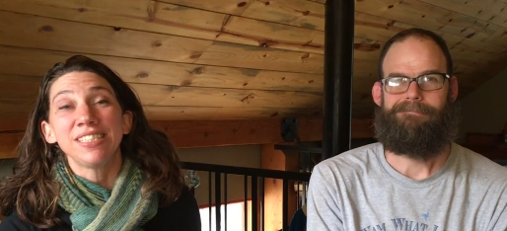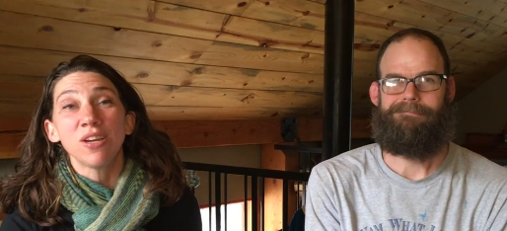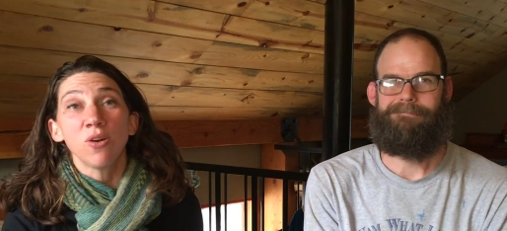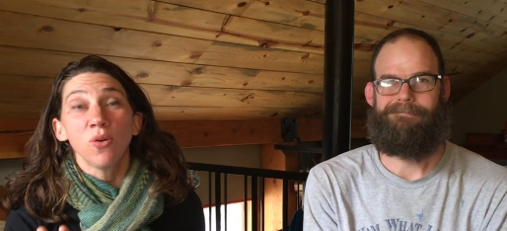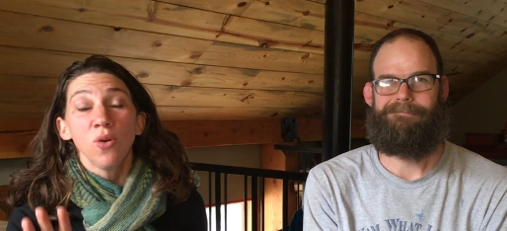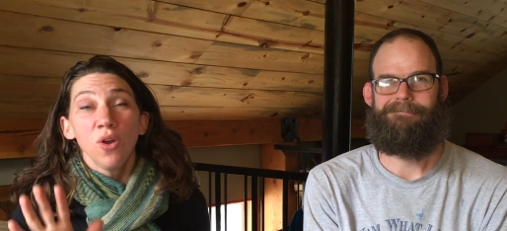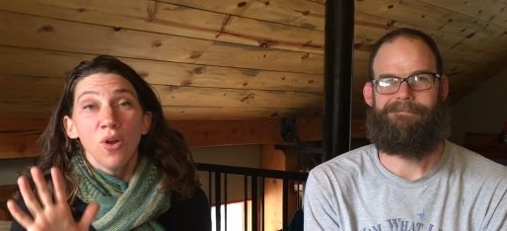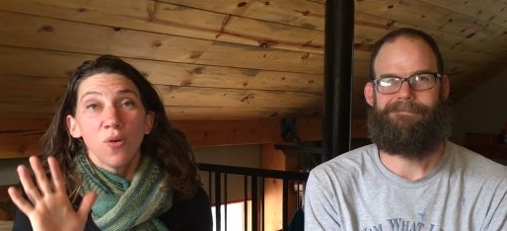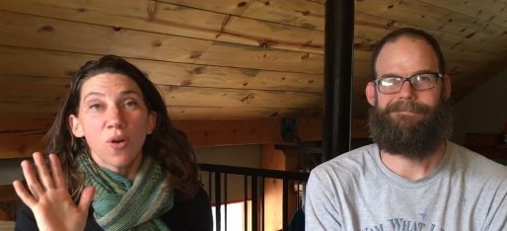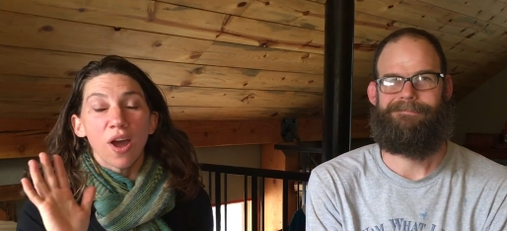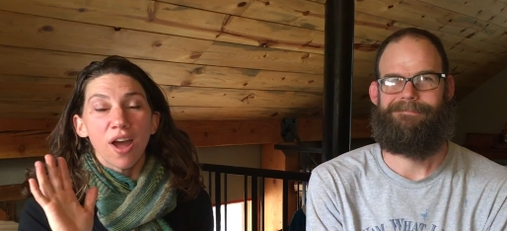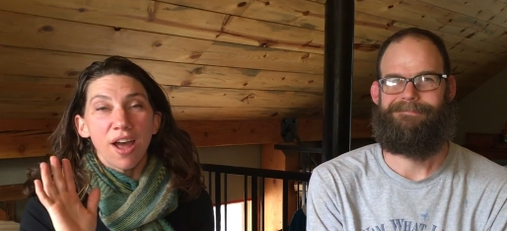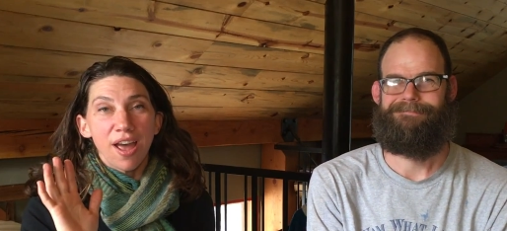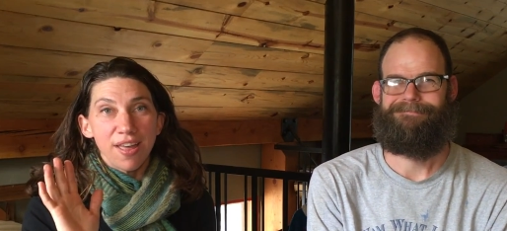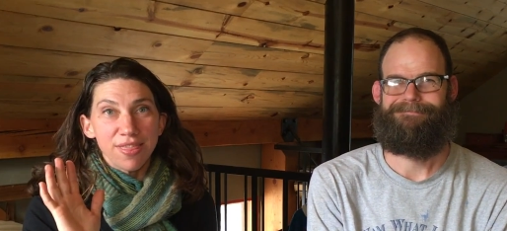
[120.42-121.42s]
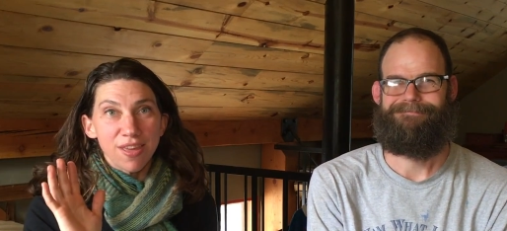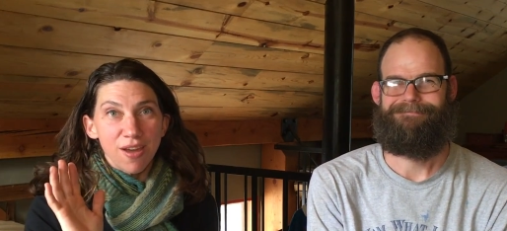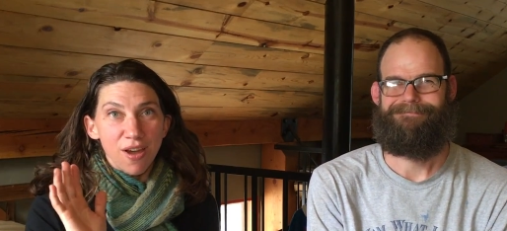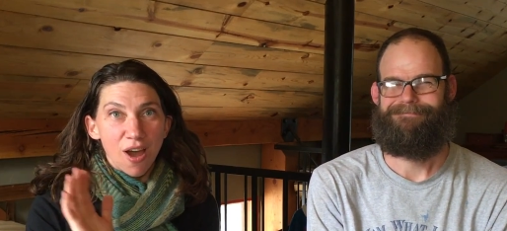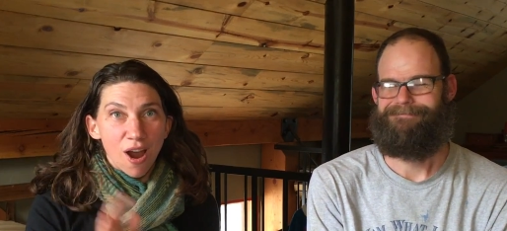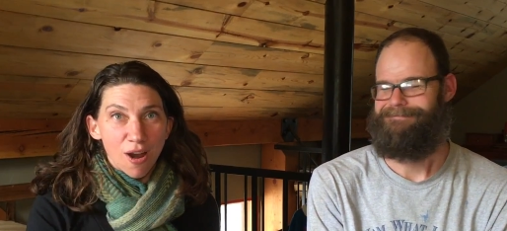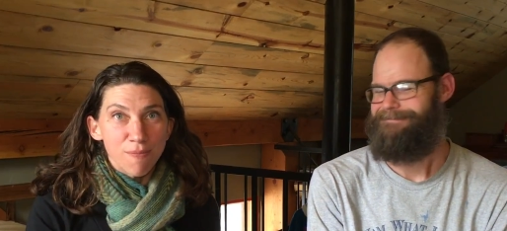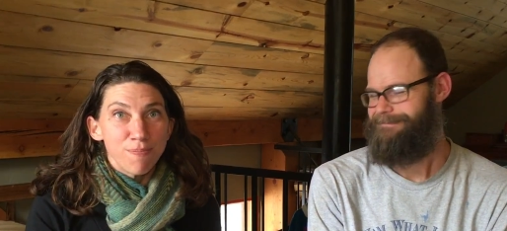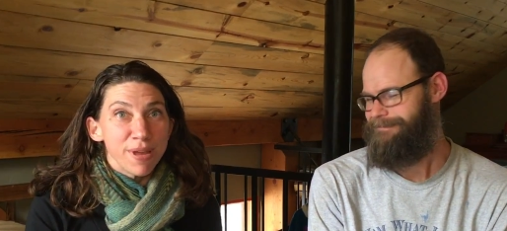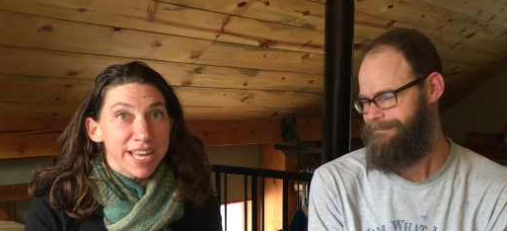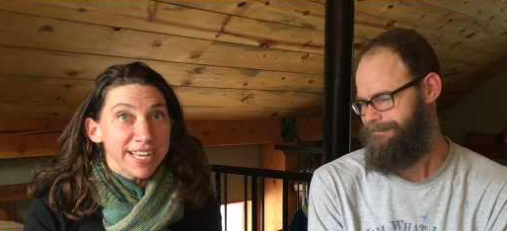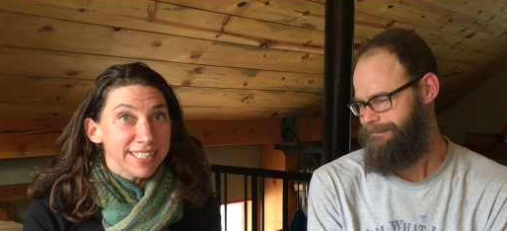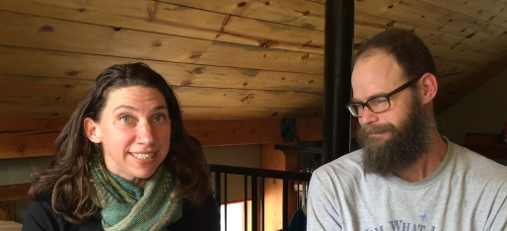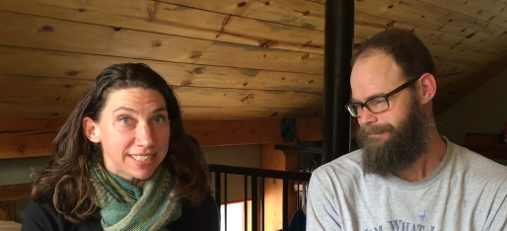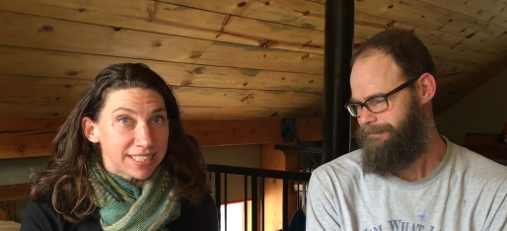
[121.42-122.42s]
Speaker 1: so uh, our
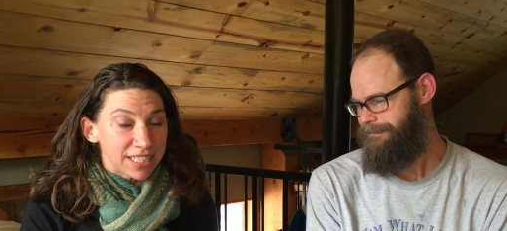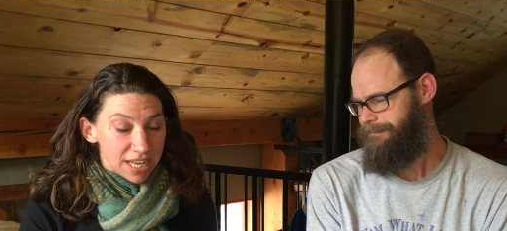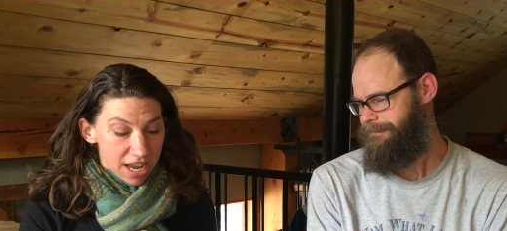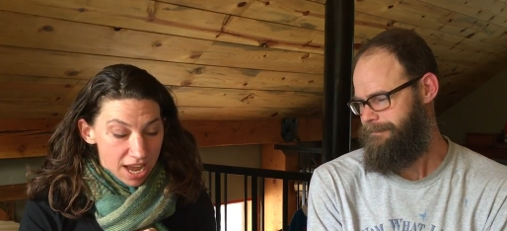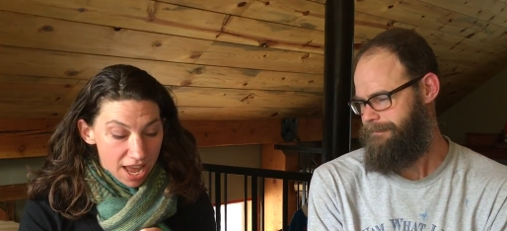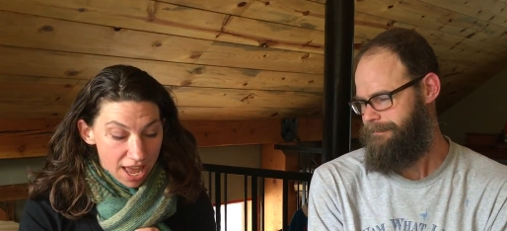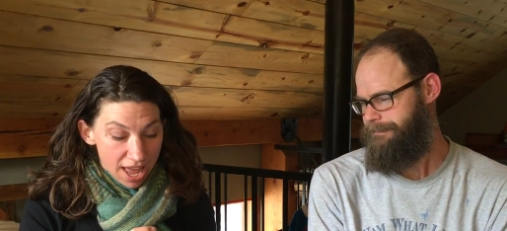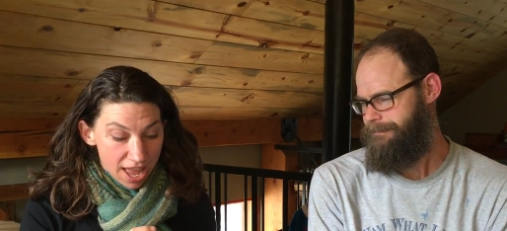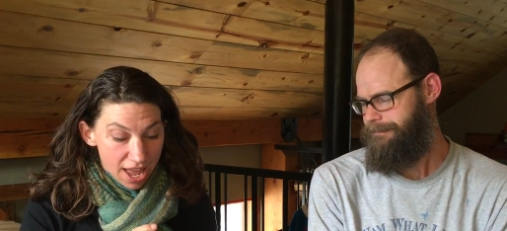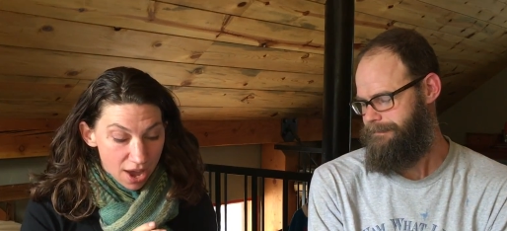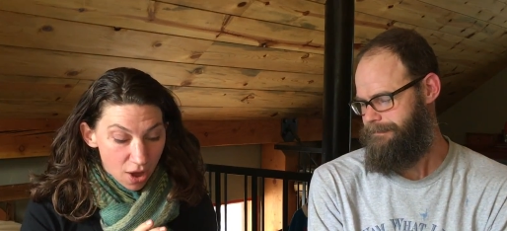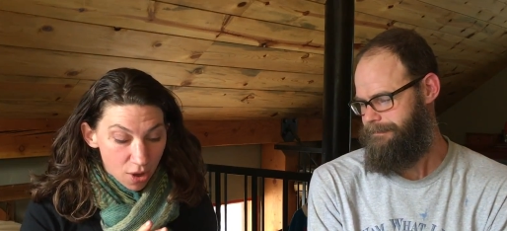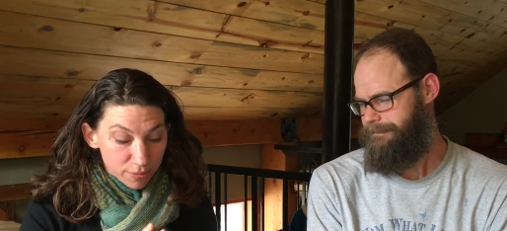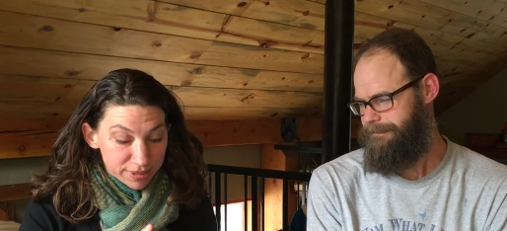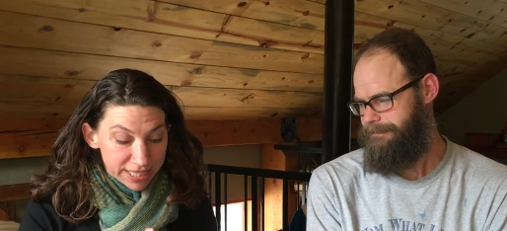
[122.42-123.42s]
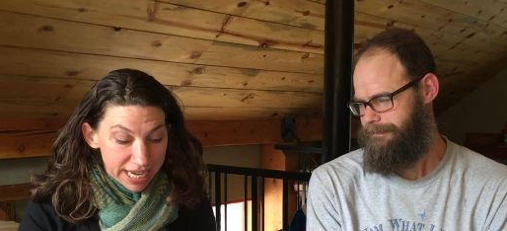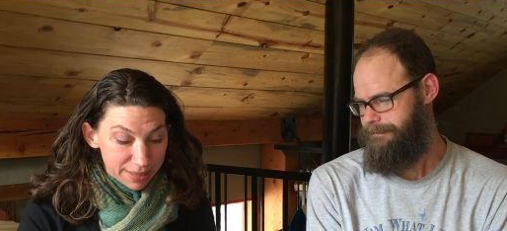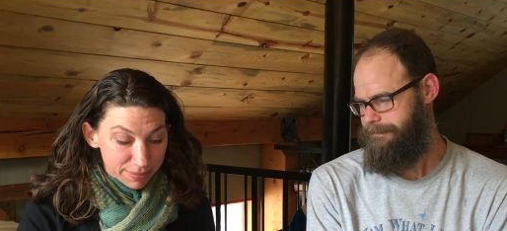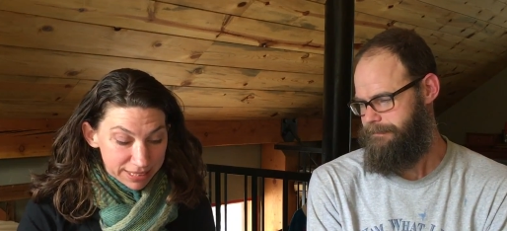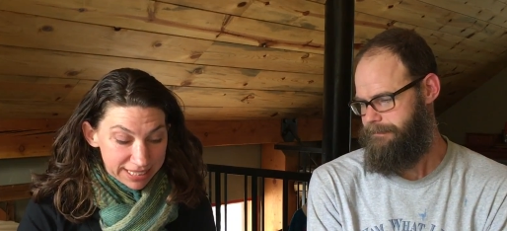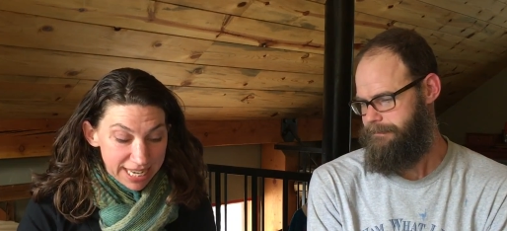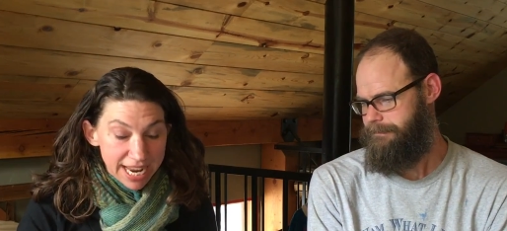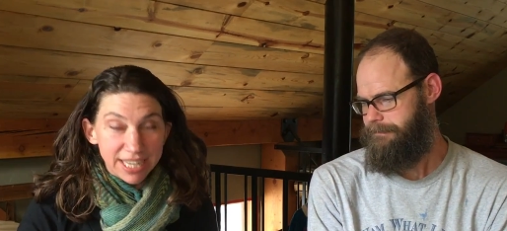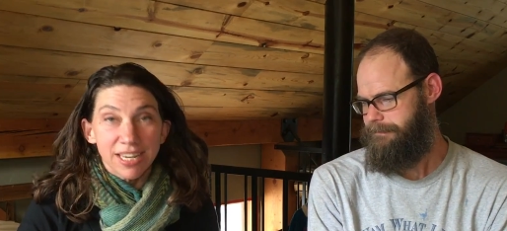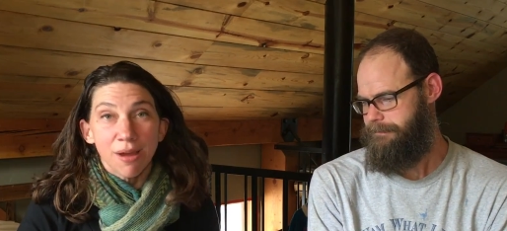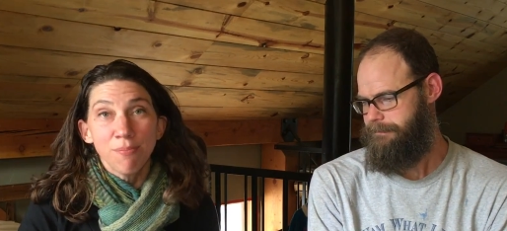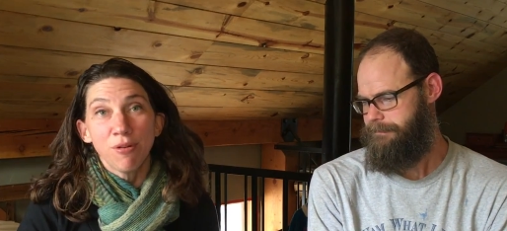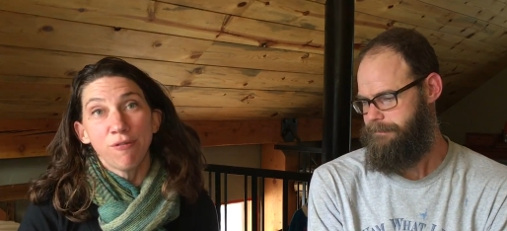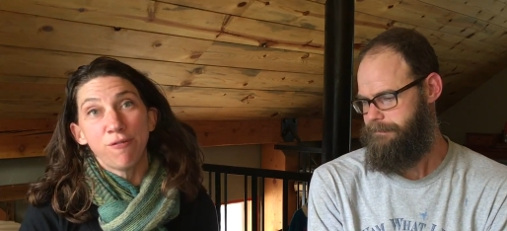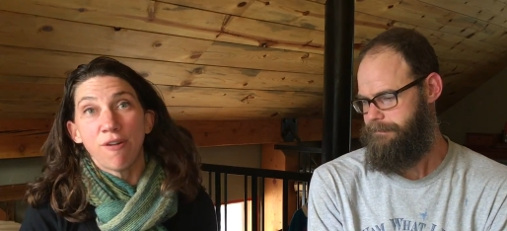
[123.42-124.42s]
biggest uh, homesteading mistake
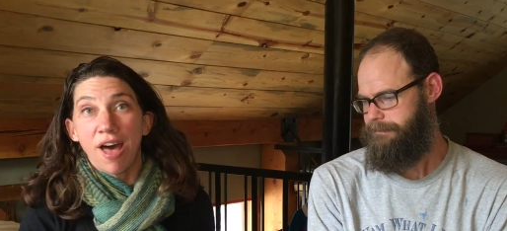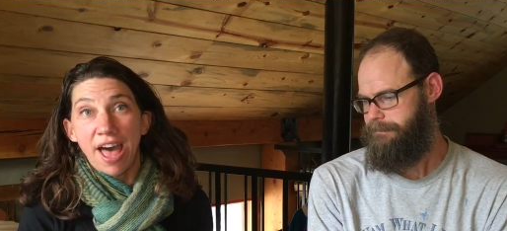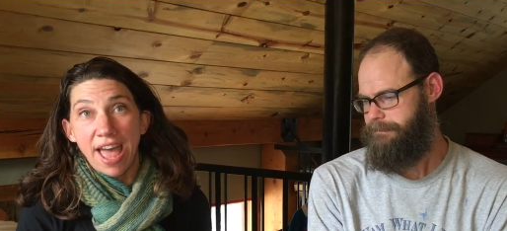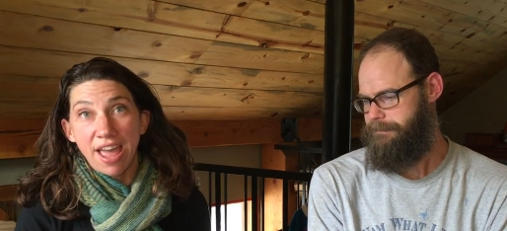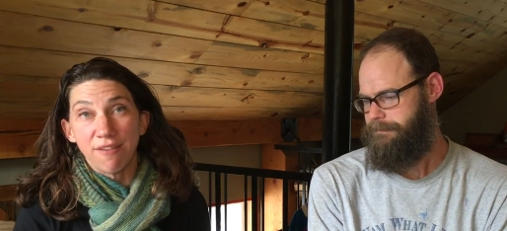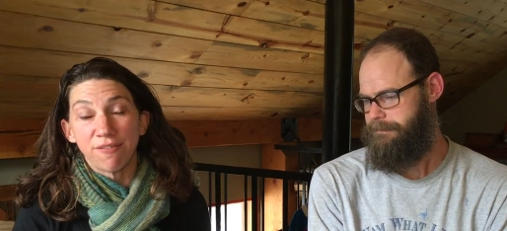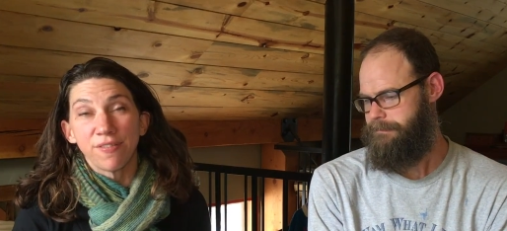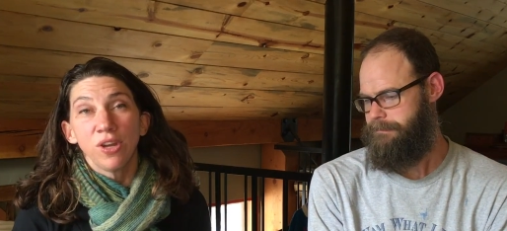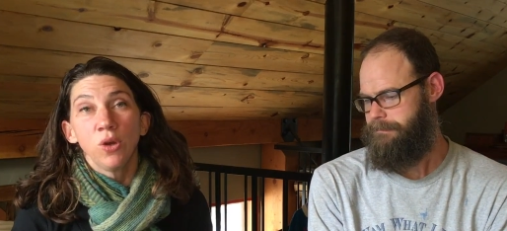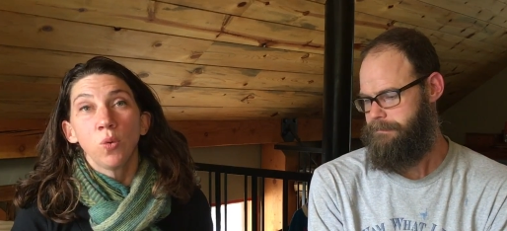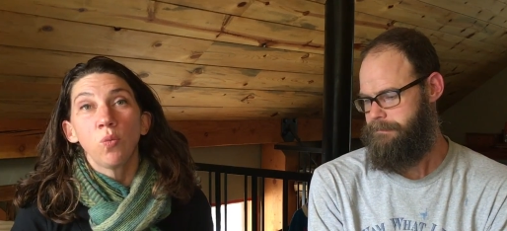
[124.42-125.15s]
number five.